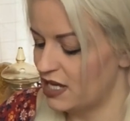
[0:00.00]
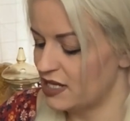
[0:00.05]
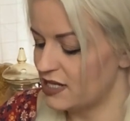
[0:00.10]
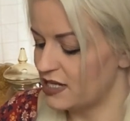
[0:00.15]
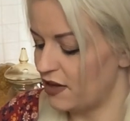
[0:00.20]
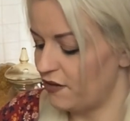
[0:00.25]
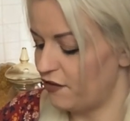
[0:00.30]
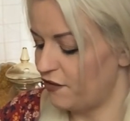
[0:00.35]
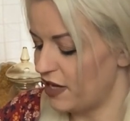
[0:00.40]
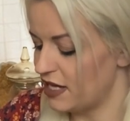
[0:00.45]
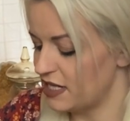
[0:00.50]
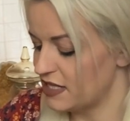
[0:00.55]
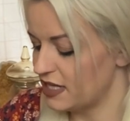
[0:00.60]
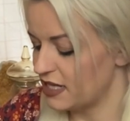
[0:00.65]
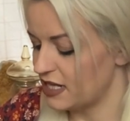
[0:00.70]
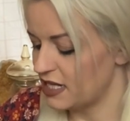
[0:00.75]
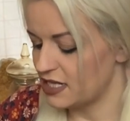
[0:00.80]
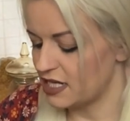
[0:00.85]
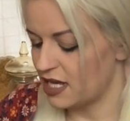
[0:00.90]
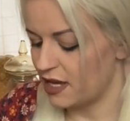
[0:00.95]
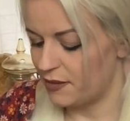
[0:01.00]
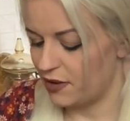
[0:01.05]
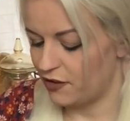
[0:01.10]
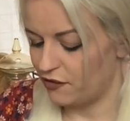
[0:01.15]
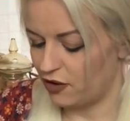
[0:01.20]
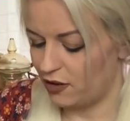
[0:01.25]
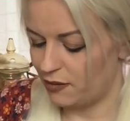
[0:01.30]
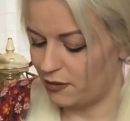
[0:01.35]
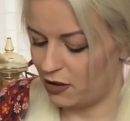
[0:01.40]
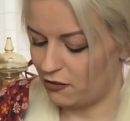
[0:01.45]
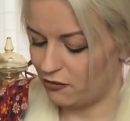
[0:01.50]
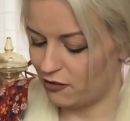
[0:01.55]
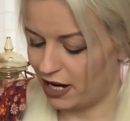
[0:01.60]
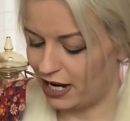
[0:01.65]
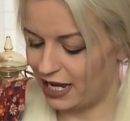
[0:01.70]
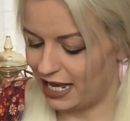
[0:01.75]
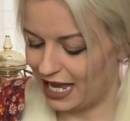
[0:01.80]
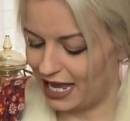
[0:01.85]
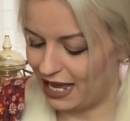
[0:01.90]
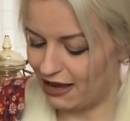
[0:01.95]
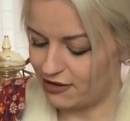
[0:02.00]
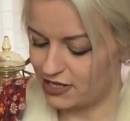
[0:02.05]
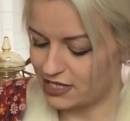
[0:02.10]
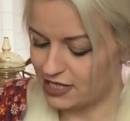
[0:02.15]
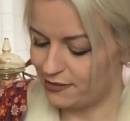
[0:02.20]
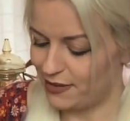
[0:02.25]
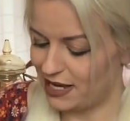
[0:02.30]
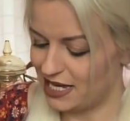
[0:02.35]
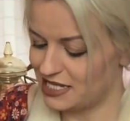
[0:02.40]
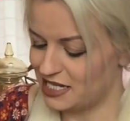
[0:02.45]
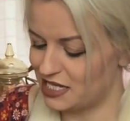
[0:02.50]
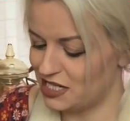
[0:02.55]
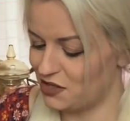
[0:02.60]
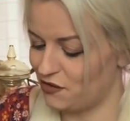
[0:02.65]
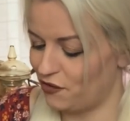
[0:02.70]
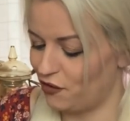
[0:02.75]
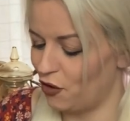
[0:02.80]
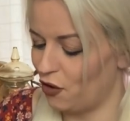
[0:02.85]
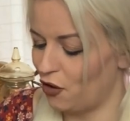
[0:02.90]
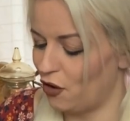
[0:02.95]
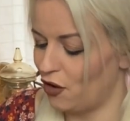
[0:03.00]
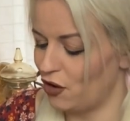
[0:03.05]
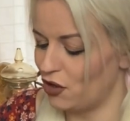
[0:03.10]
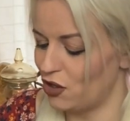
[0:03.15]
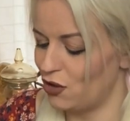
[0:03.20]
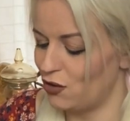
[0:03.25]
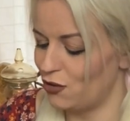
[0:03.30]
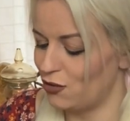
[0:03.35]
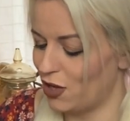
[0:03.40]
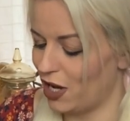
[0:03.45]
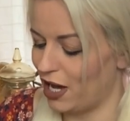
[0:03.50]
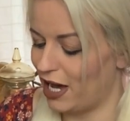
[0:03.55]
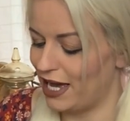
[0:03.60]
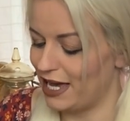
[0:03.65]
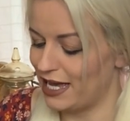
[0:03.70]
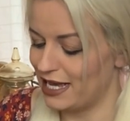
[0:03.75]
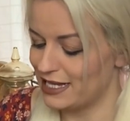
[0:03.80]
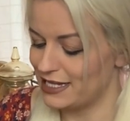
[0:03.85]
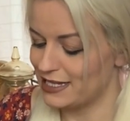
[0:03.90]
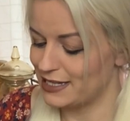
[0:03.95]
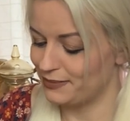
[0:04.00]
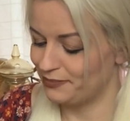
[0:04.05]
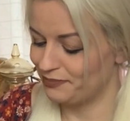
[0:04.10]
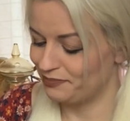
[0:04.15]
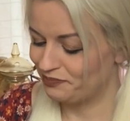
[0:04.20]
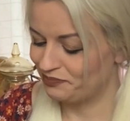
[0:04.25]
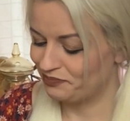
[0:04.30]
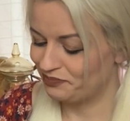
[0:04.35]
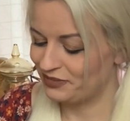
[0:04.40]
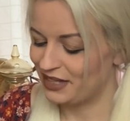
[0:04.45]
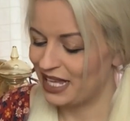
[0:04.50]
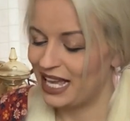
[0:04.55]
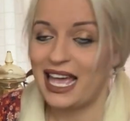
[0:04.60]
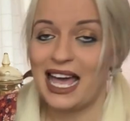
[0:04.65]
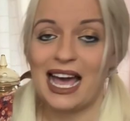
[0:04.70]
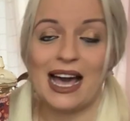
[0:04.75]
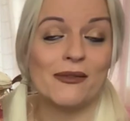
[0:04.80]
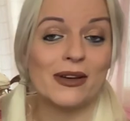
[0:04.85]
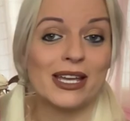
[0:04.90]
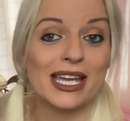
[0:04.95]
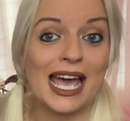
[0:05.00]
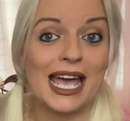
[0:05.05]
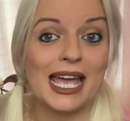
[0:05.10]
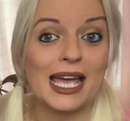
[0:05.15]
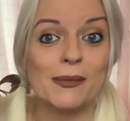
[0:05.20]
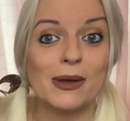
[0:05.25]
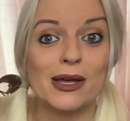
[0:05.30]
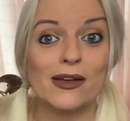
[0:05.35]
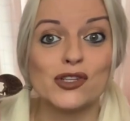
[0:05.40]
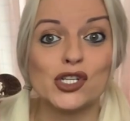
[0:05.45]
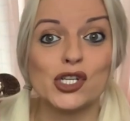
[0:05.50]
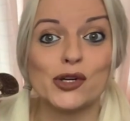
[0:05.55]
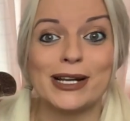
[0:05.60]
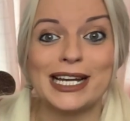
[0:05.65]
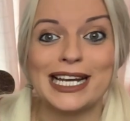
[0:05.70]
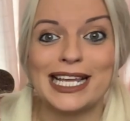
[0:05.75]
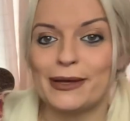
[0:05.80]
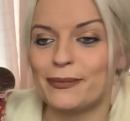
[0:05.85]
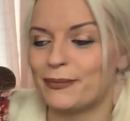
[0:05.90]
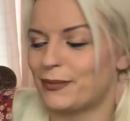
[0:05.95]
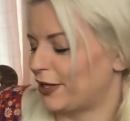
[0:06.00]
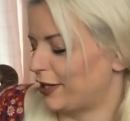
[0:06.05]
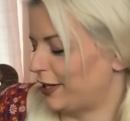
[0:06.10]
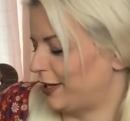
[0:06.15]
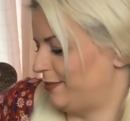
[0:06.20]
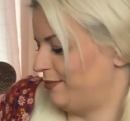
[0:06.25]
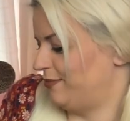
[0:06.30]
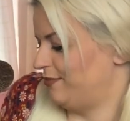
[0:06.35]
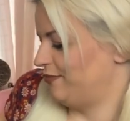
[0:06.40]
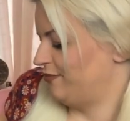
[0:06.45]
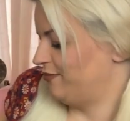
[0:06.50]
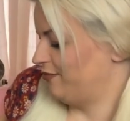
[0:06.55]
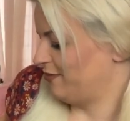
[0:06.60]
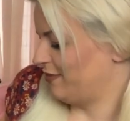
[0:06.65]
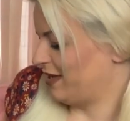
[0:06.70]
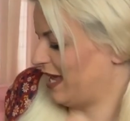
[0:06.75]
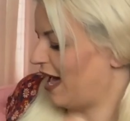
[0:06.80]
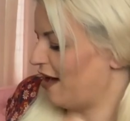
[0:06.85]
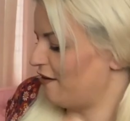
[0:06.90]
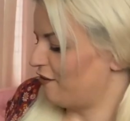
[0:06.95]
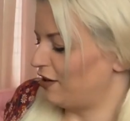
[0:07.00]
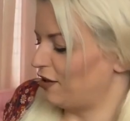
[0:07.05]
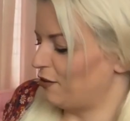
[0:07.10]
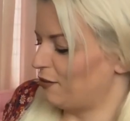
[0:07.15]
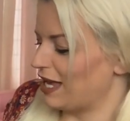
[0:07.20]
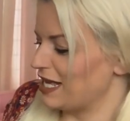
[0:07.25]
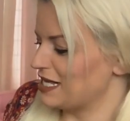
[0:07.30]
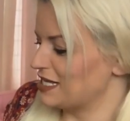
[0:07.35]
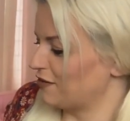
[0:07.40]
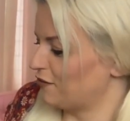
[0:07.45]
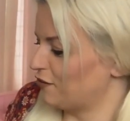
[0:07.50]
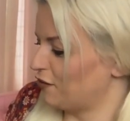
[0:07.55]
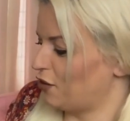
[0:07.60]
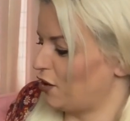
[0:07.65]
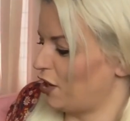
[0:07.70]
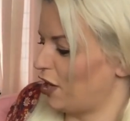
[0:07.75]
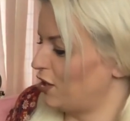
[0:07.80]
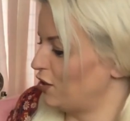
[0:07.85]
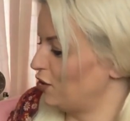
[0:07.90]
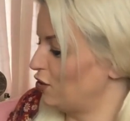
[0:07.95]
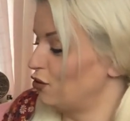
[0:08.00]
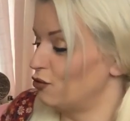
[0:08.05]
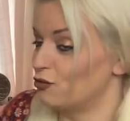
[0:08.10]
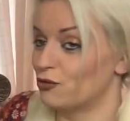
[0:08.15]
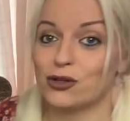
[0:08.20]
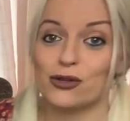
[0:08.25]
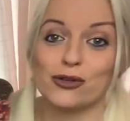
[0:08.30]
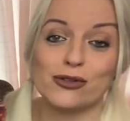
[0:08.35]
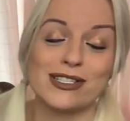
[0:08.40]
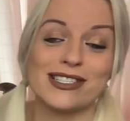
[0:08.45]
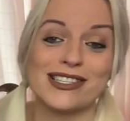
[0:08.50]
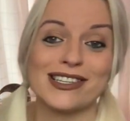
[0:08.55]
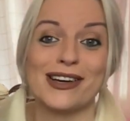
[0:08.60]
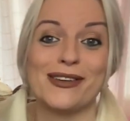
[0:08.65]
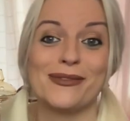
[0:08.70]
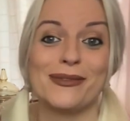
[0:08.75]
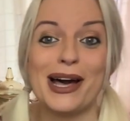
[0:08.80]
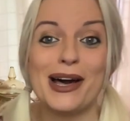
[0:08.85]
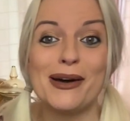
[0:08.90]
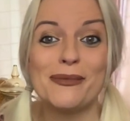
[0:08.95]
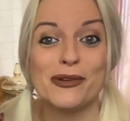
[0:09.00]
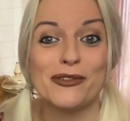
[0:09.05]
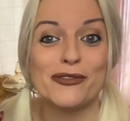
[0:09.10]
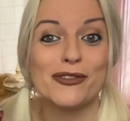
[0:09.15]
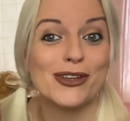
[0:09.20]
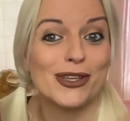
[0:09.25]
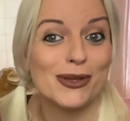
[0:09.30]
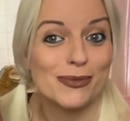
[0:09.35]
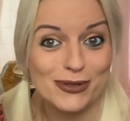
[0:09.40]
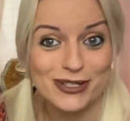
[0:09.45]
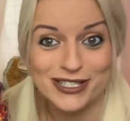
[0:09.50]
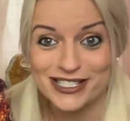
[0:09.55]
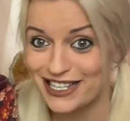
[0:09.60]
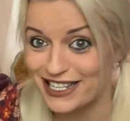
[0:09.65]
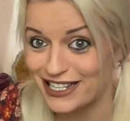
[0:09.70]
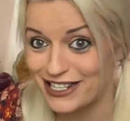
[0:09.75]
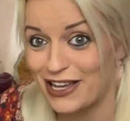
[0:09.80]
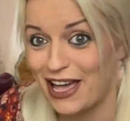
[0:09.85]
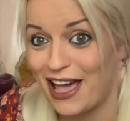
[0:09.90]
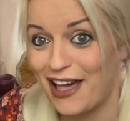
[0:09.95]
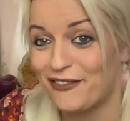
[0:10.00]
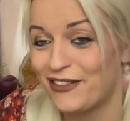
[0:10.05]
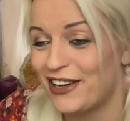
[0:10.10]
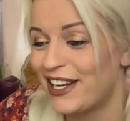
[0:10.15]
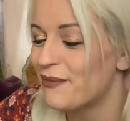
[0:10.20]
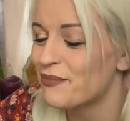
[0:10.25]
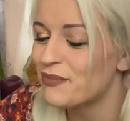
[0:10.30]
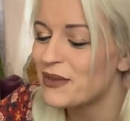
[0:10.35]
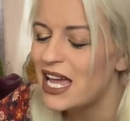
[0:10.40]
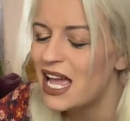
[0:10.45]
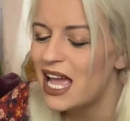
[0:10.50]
So first thing that's coming through my right ear is a message for you guys, and we're getting a bit of Dua Lipa. Carefully waiting for her new rules to come out before you proceed carefully.